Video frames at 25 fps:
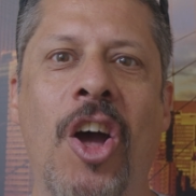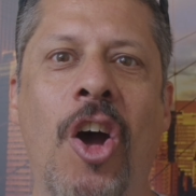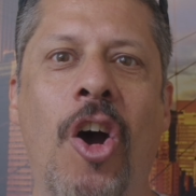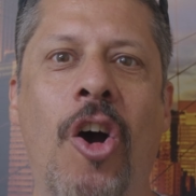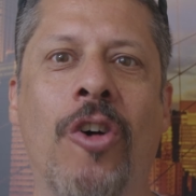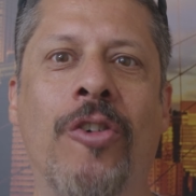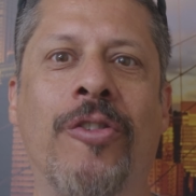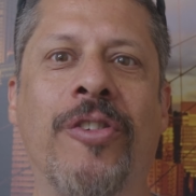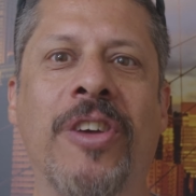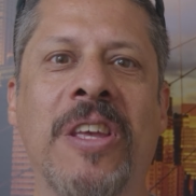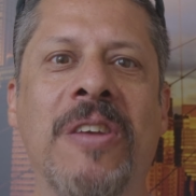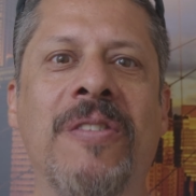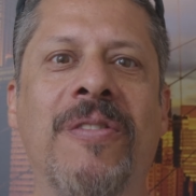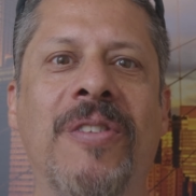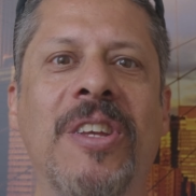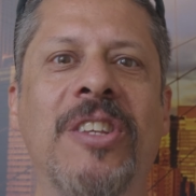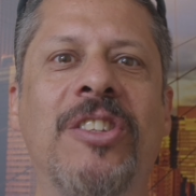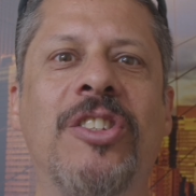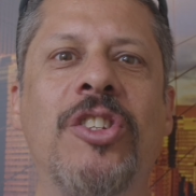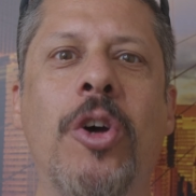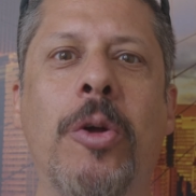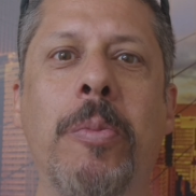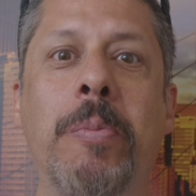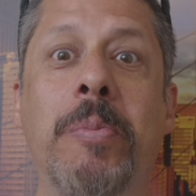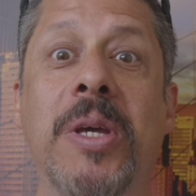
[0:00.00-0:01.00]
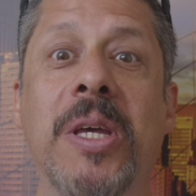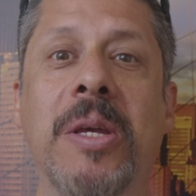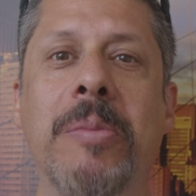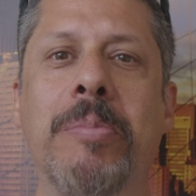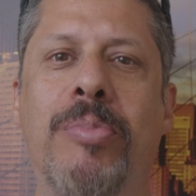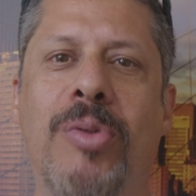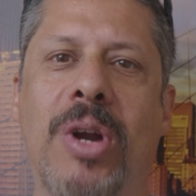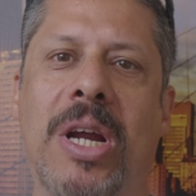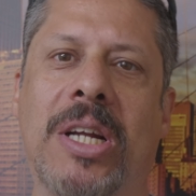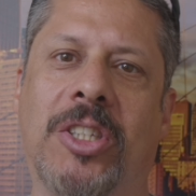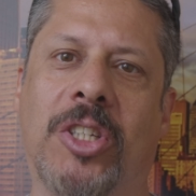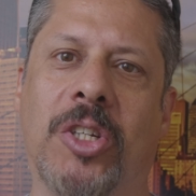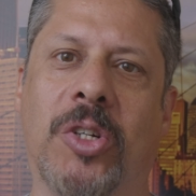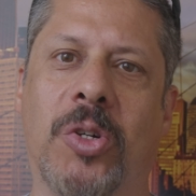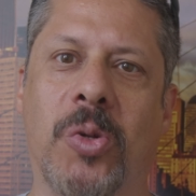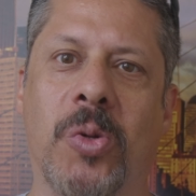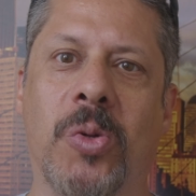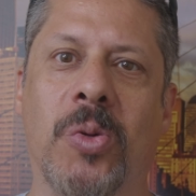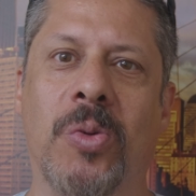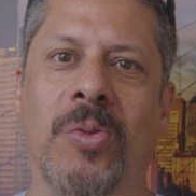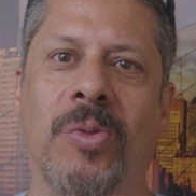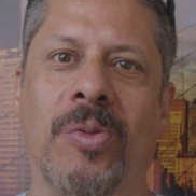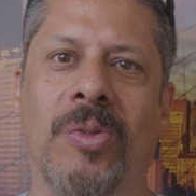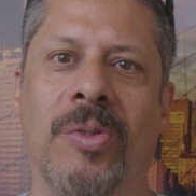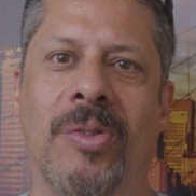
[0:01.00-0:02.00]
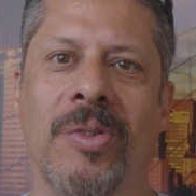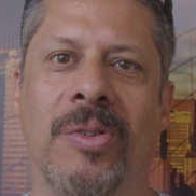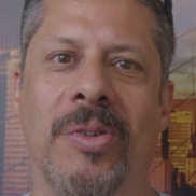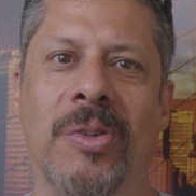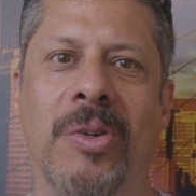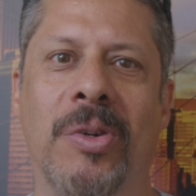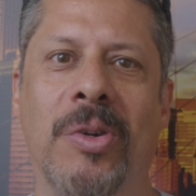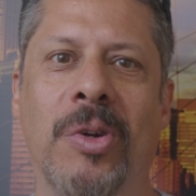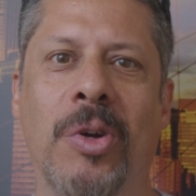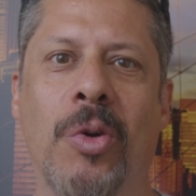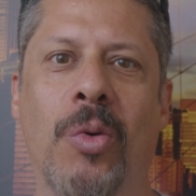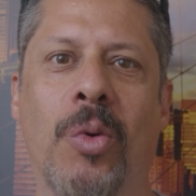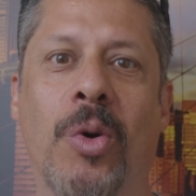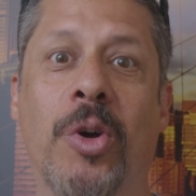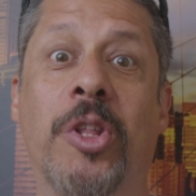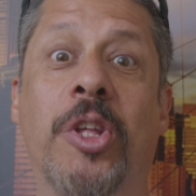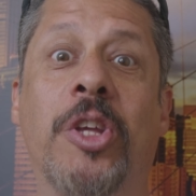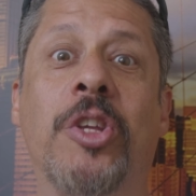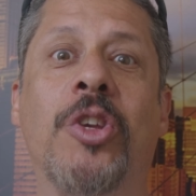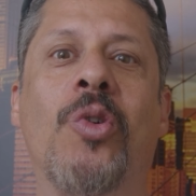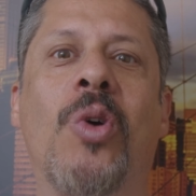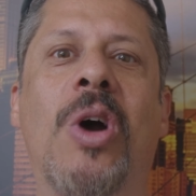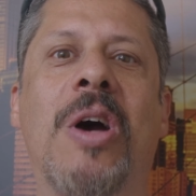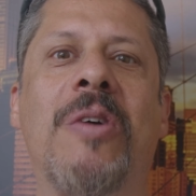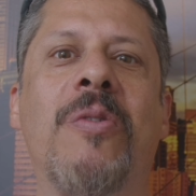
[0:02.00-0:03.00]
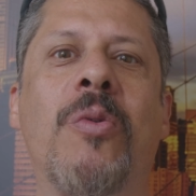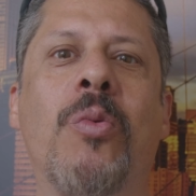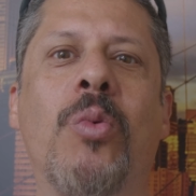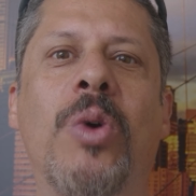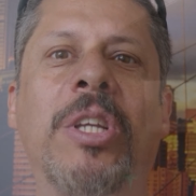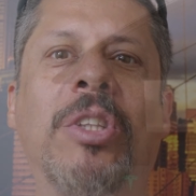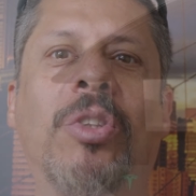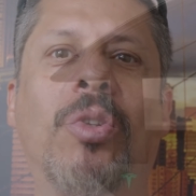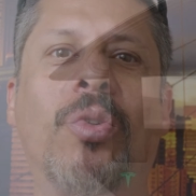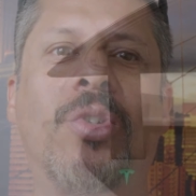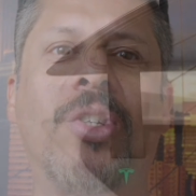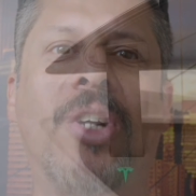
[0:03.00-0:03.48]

of EVs not being practical. Whether you have a way to